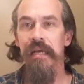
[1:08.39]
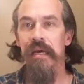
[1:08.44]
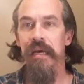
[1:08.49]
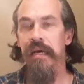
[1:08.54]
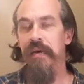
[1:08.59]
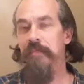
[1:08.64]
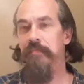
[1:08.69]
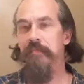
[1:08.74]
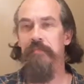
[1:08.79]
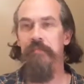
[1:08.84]

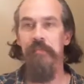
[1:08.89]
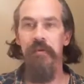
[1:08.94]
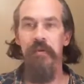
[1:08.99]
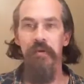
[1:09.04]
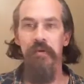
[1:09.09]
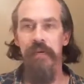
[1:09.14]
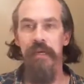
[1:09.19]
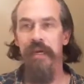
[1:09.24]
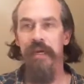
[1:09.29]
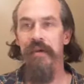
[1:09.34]
I'm
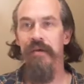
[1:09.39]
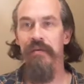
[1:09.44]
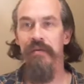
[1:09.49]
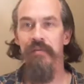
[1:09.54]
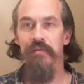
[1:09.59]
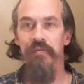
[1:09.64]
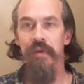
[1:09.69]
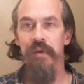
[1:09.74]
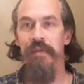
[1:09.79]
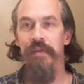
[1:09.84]
going out
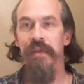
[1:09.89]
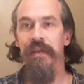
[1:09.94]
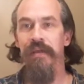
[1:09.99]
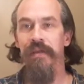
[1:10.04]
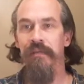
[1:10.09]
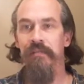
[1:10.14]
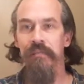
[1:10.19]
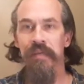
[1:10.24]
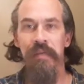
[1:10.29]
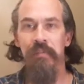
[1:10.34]
and
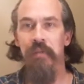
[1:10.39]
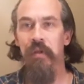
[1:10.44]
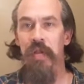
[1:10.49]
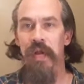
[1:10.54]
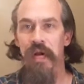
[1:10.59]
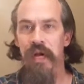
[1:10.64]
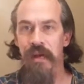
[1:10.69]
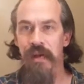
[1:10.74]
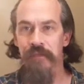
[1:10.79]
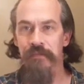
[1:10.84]
ripping people
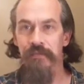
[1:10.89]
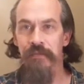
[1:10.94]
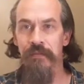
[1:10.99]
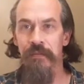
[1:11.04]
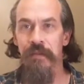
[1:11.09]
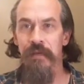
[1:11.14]
off.